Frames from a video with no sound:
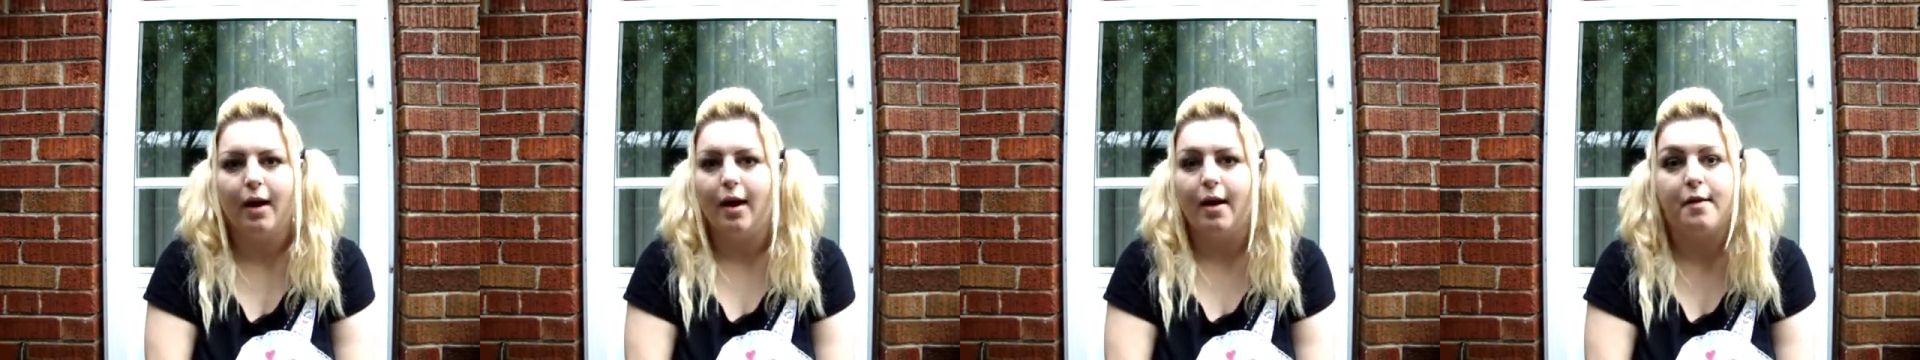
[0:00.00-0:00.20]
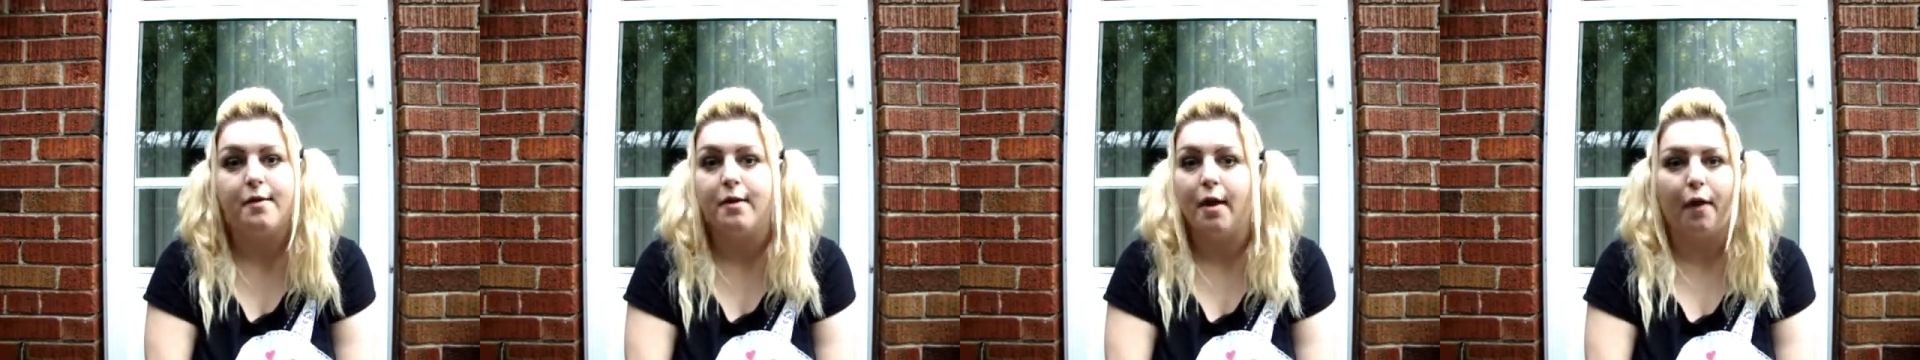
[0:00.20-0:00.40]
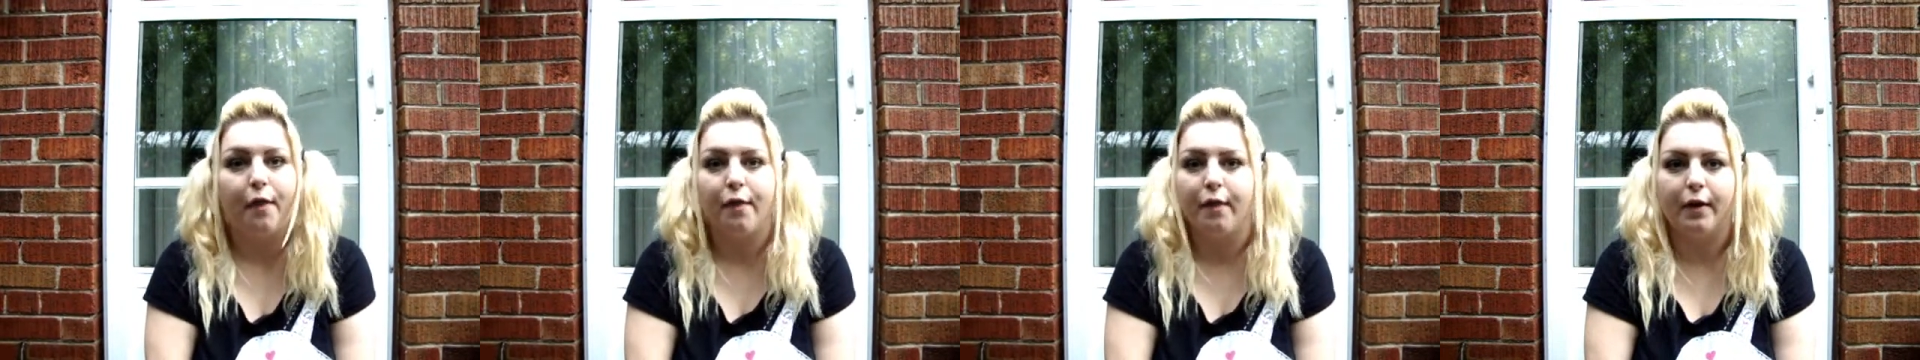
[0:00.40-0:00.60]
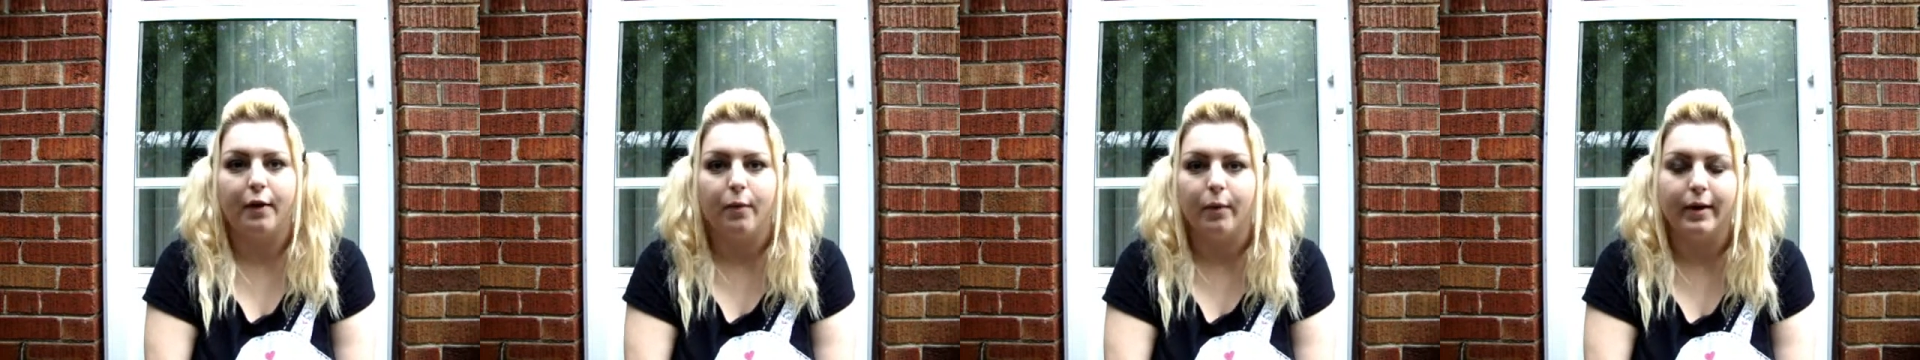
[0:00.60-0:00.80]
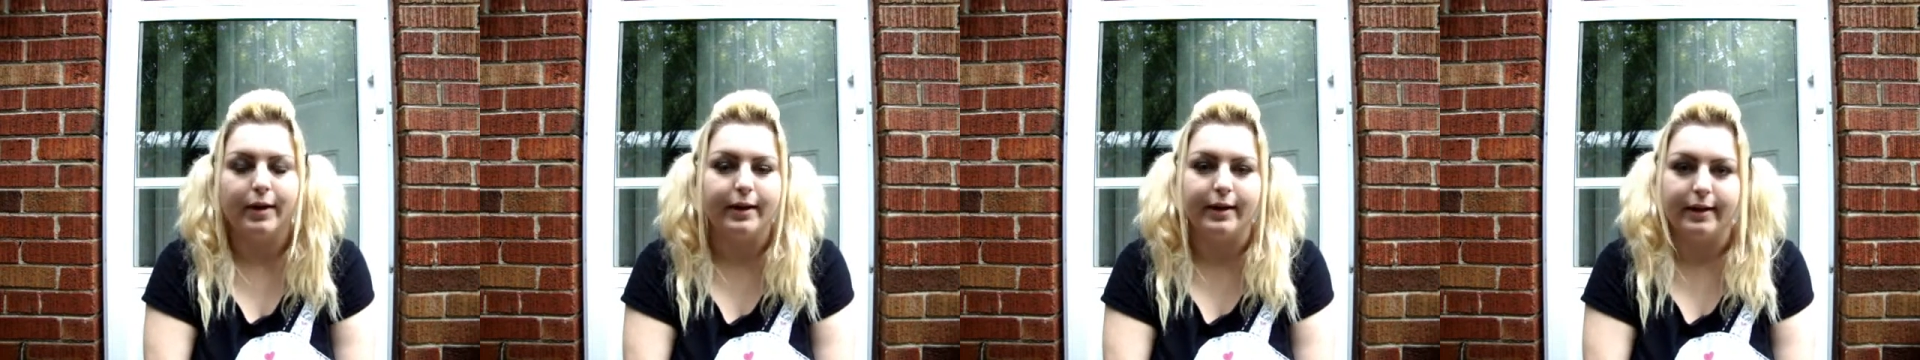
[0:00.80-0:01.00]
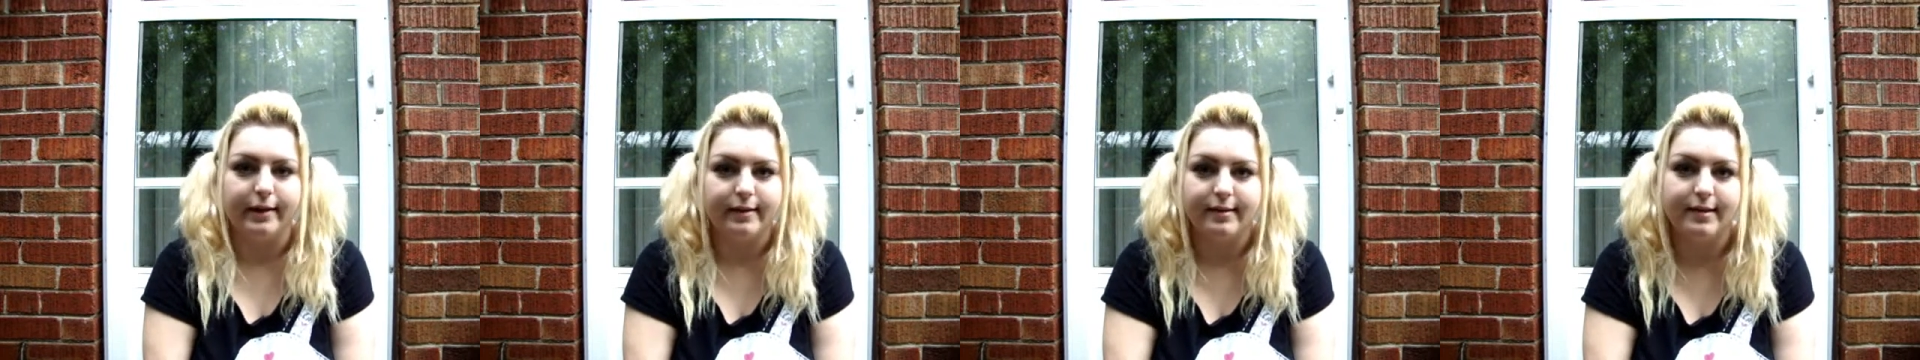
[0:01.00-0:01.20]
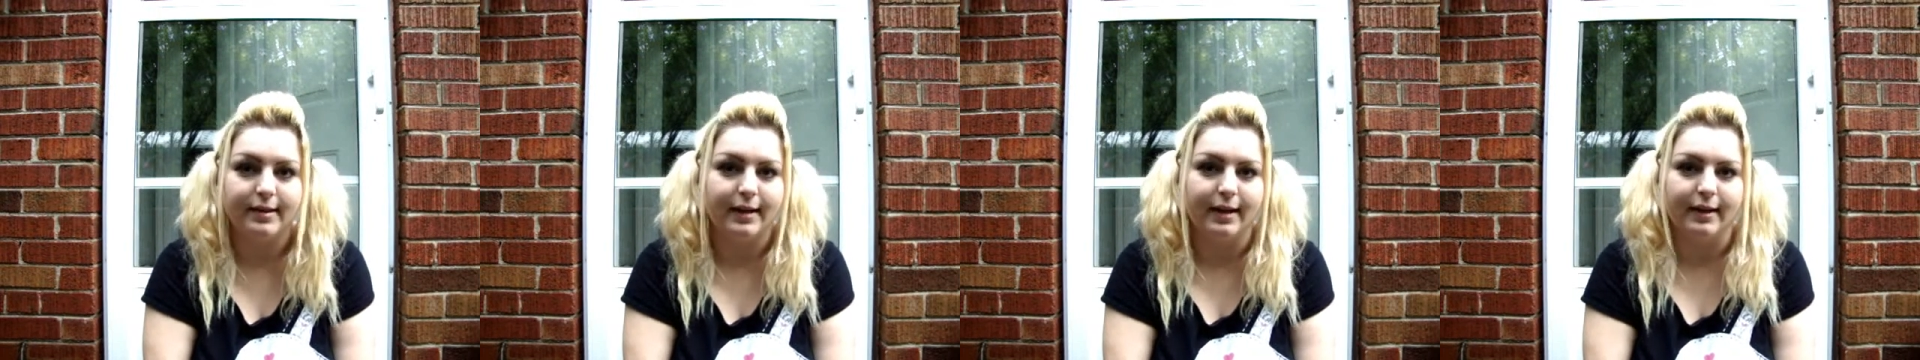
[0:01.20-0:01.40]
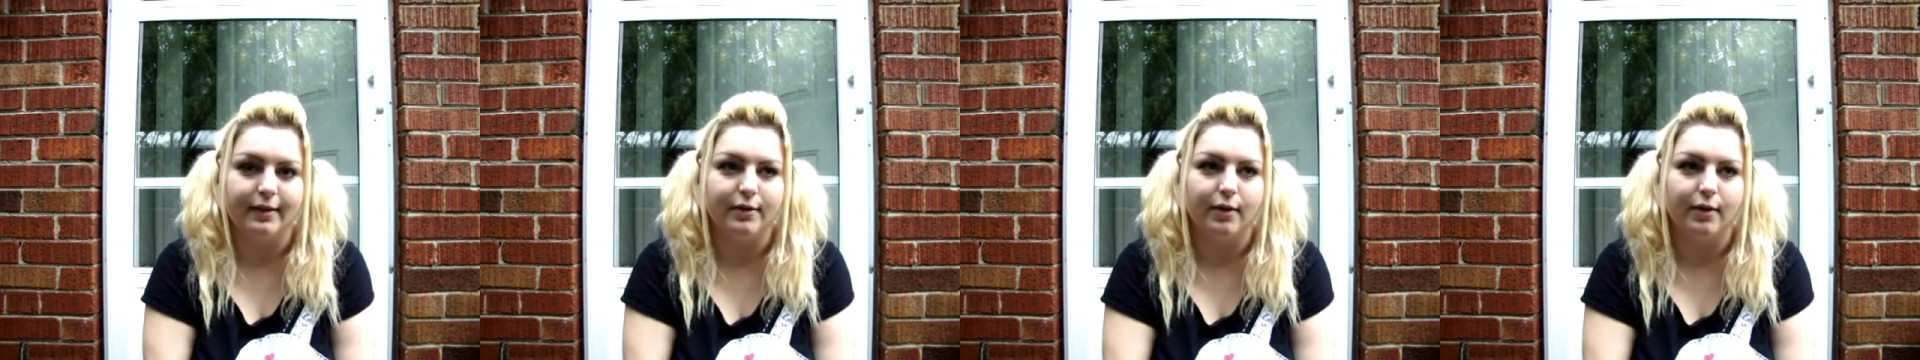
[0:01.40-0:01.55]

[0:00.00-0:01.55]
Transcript: nothing went in his skin.